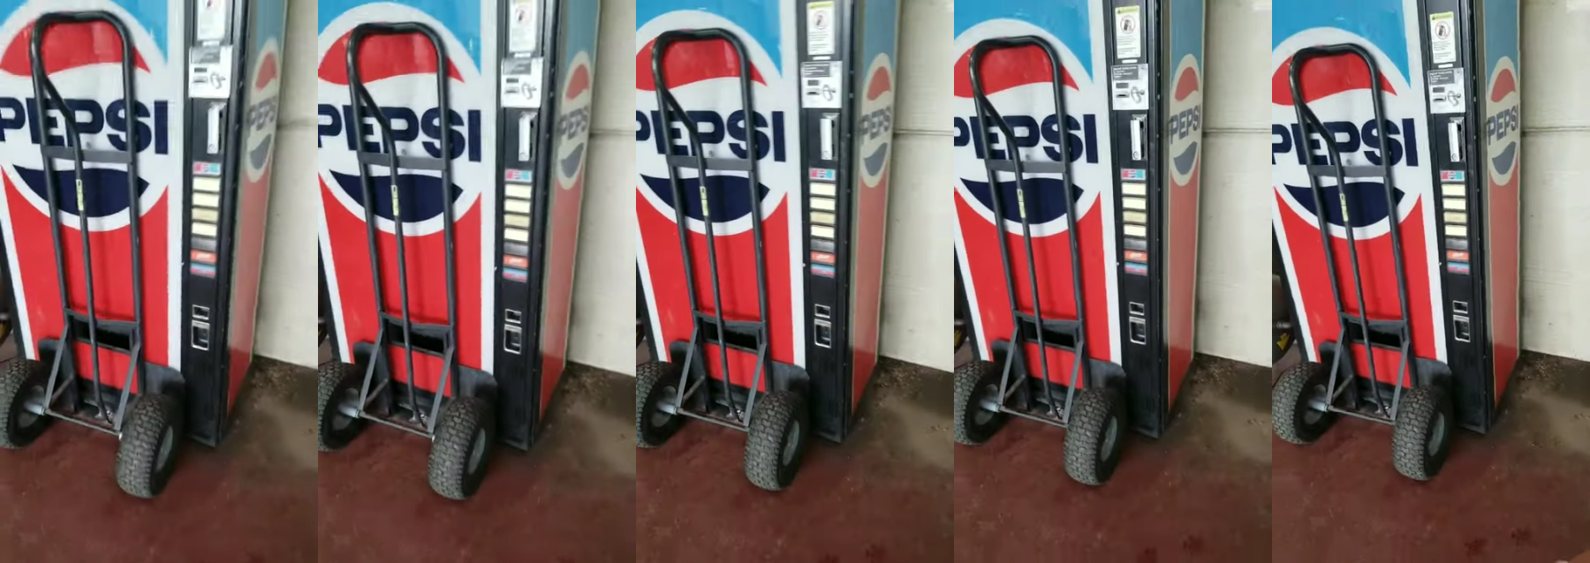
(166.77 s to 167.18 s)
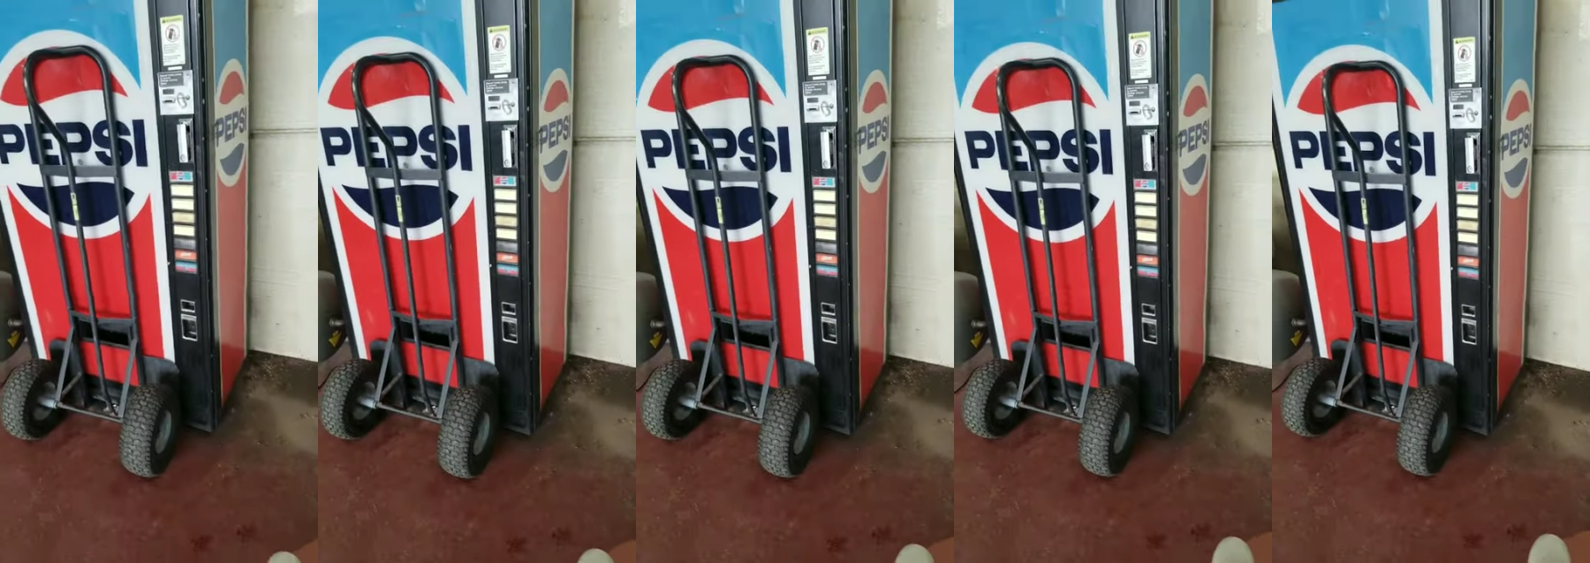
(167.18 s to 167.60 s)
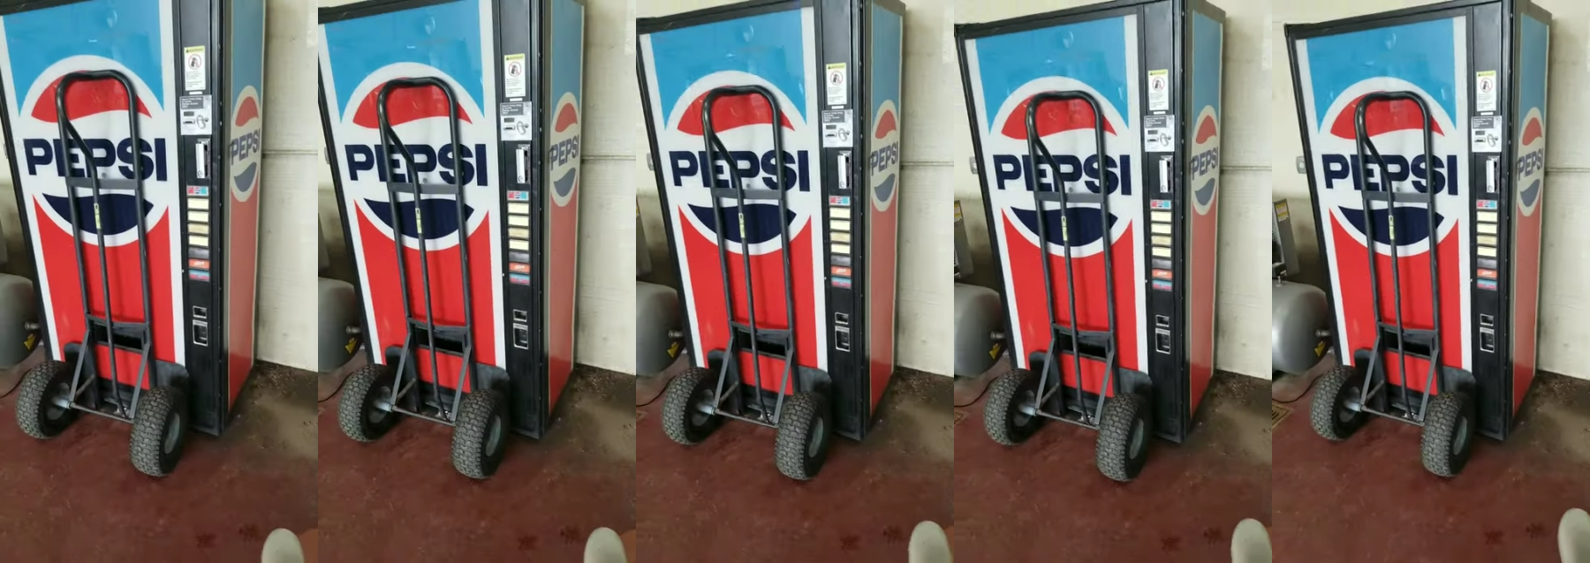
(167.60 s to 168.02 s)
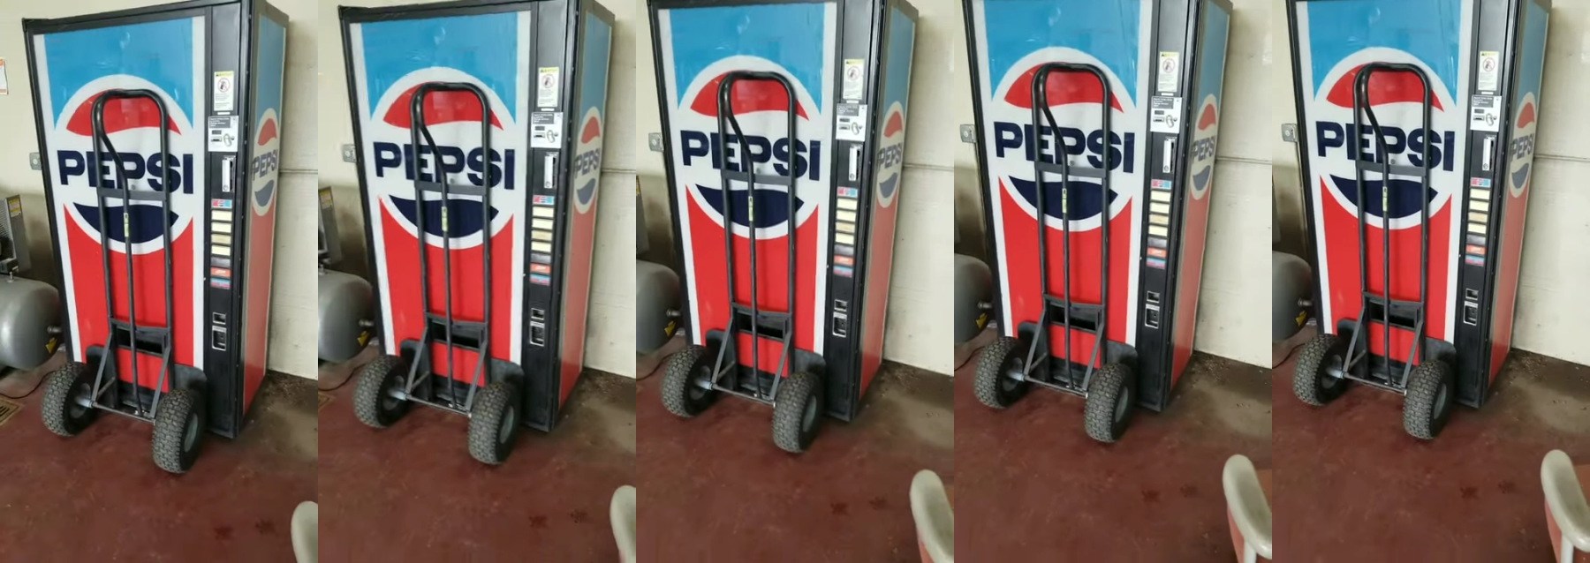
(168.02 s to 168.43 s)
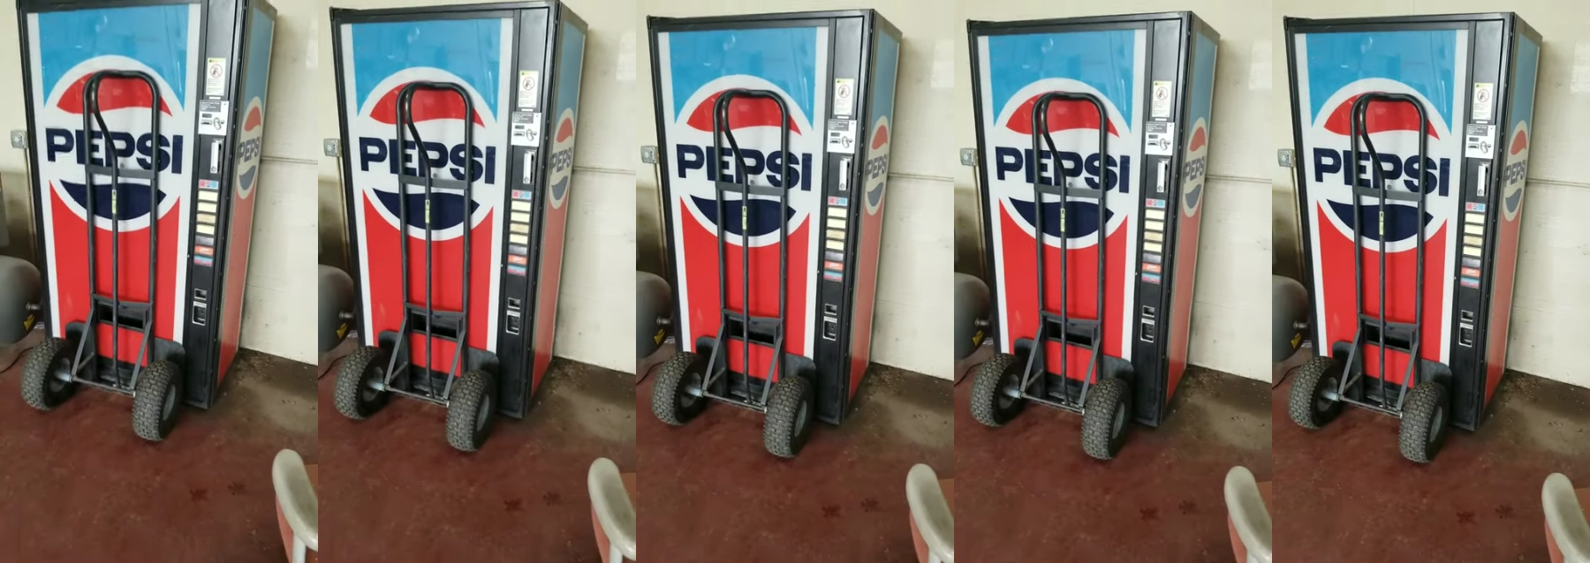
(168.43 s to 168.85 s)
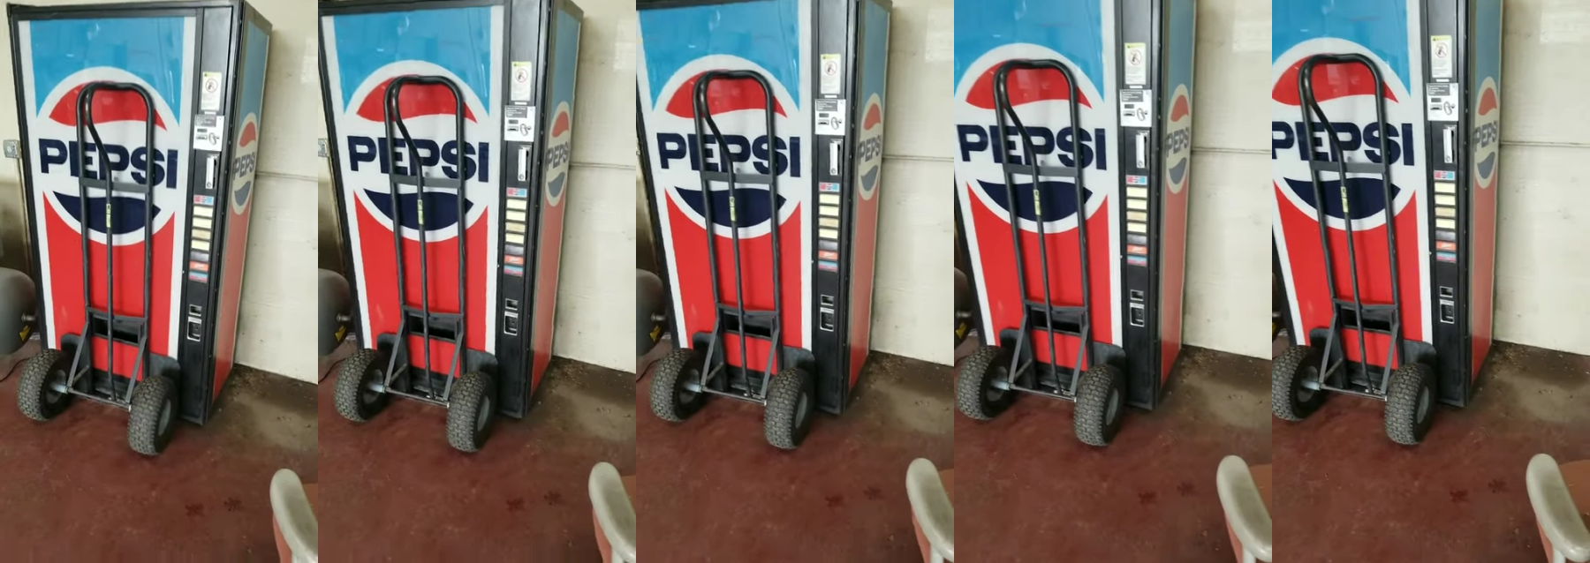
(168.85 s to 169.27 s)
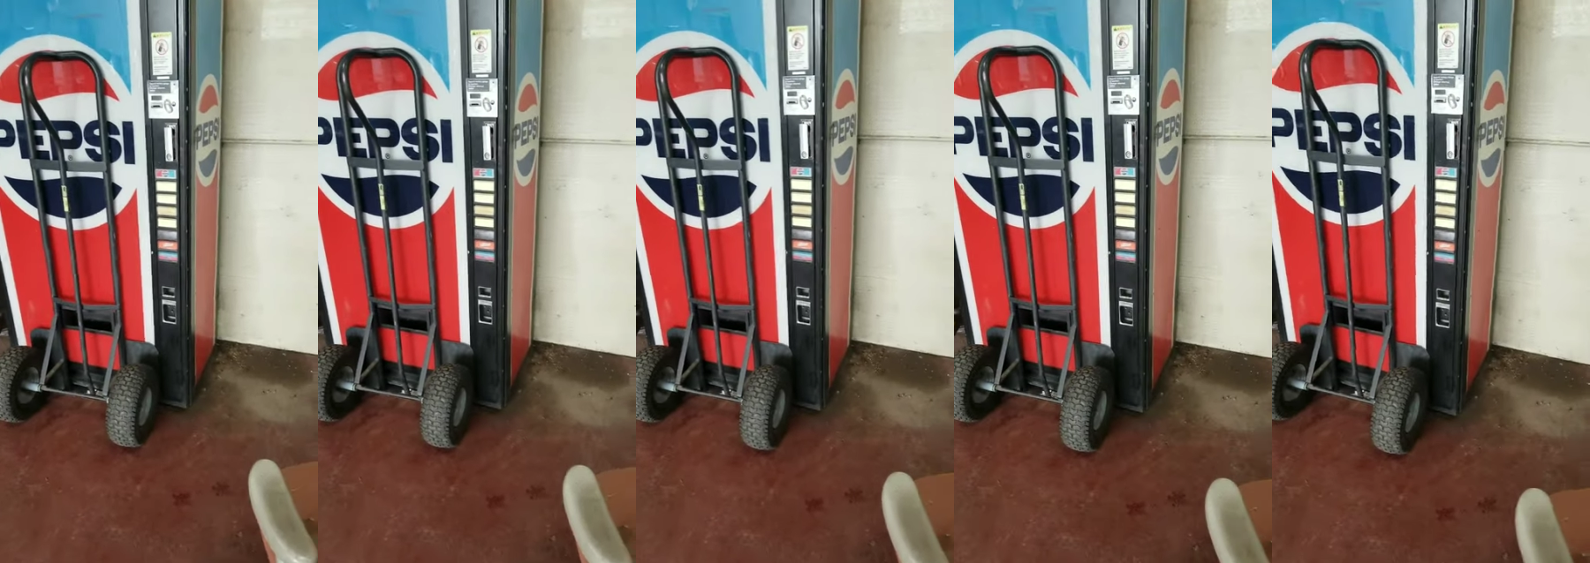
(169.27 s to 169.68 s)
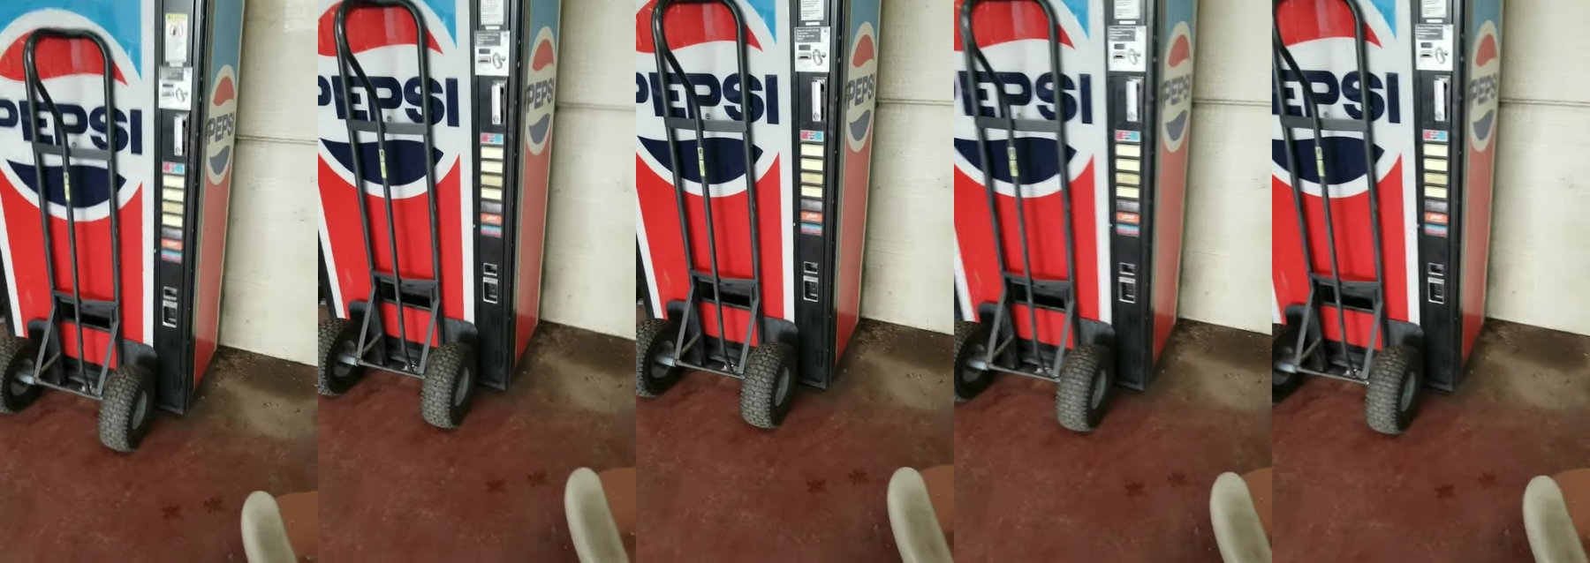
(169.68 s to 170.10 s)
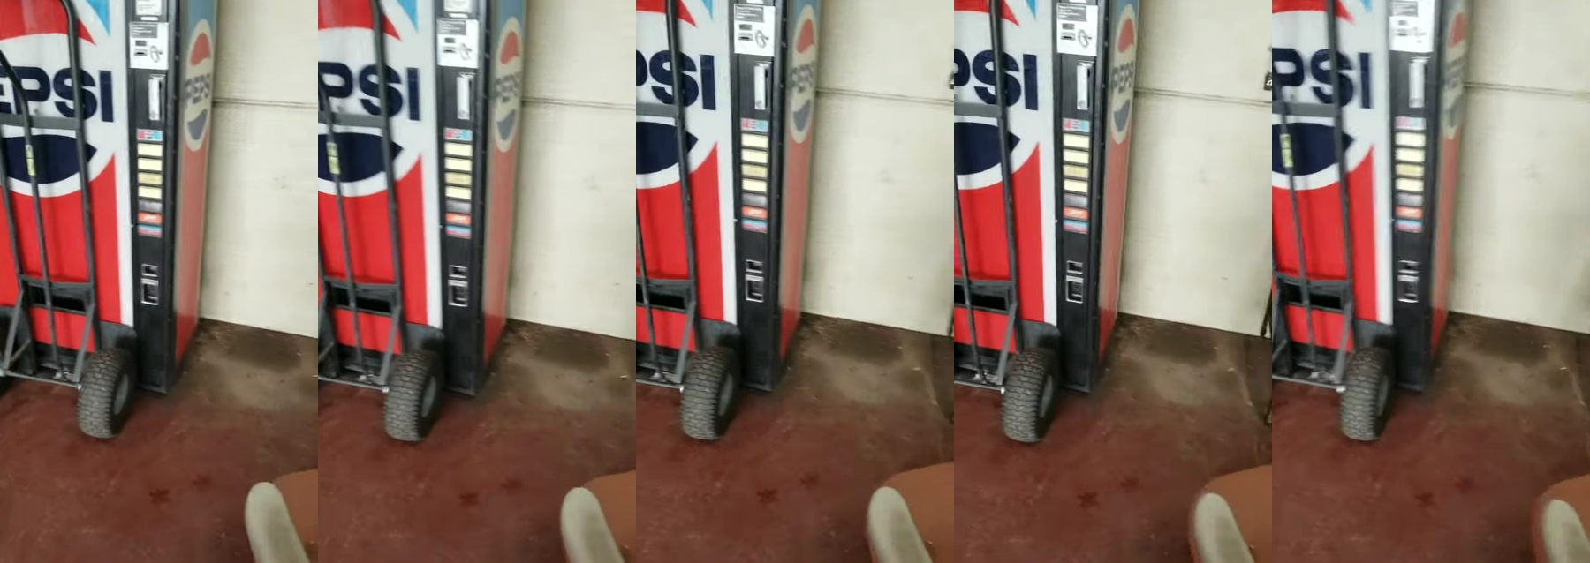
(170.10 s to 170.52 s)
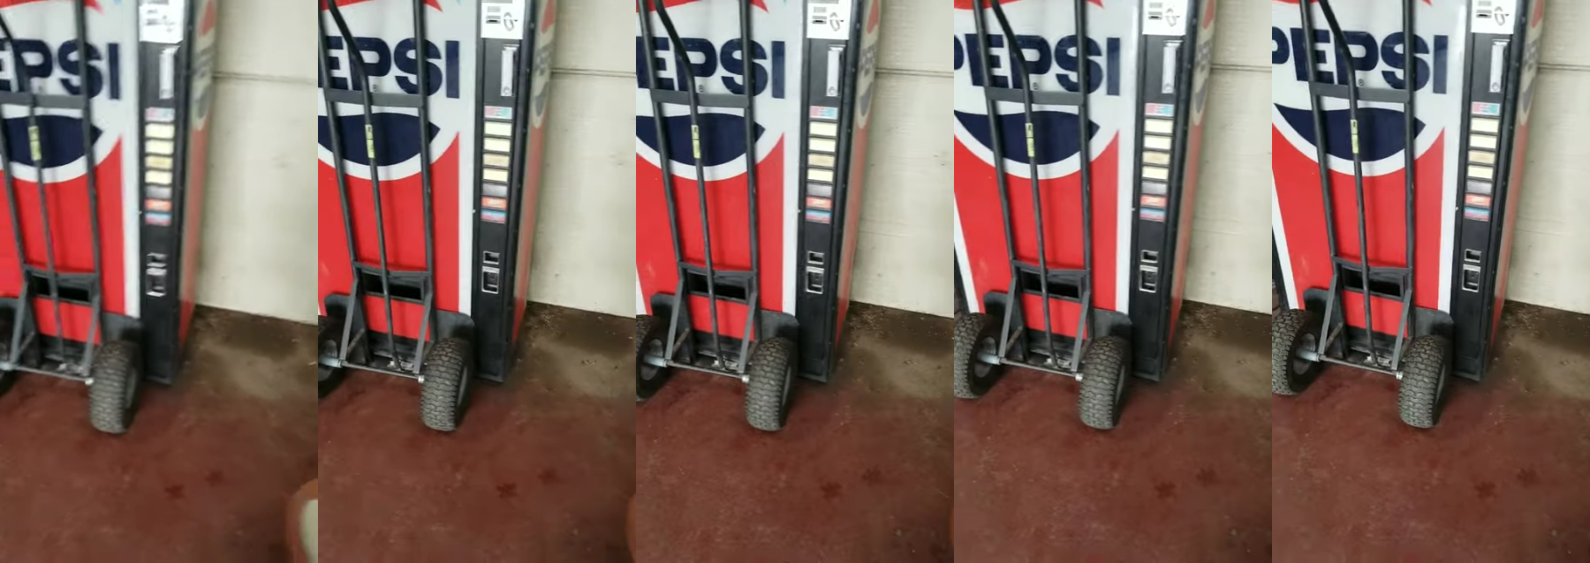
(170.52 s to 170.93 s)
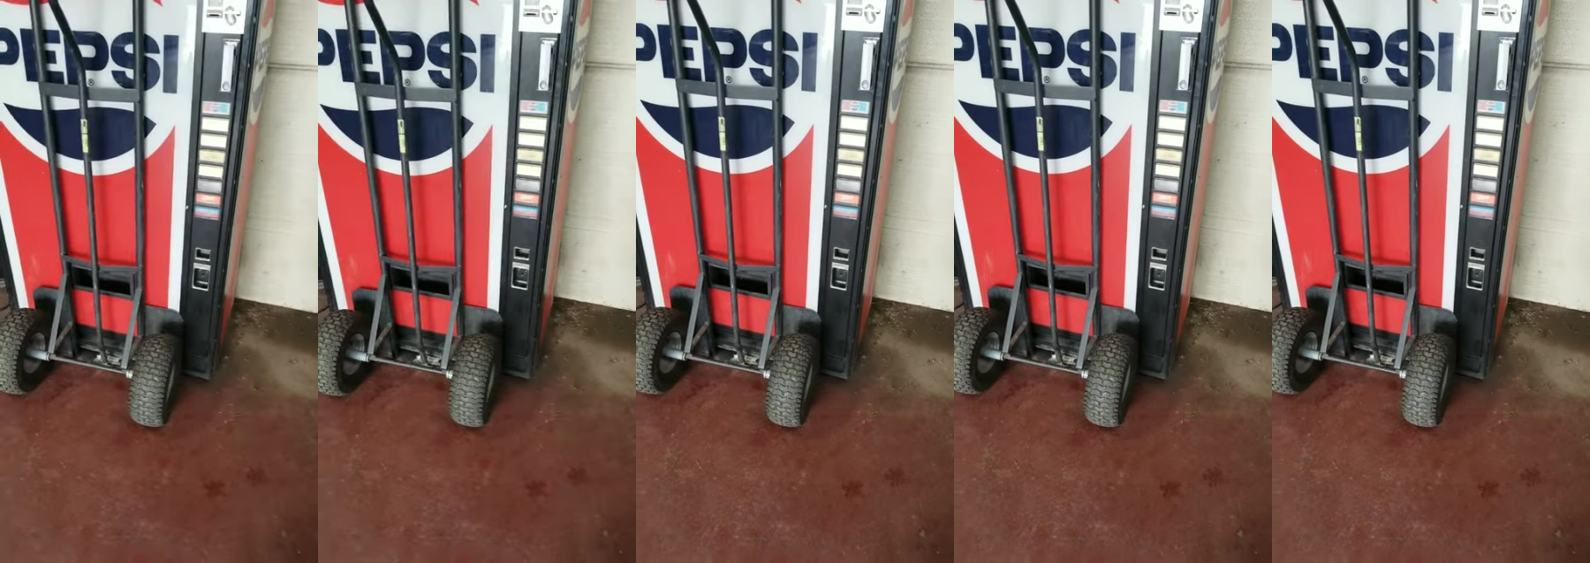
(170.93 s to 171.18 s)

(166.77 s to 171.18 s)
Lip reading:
[unreadable: no face in view]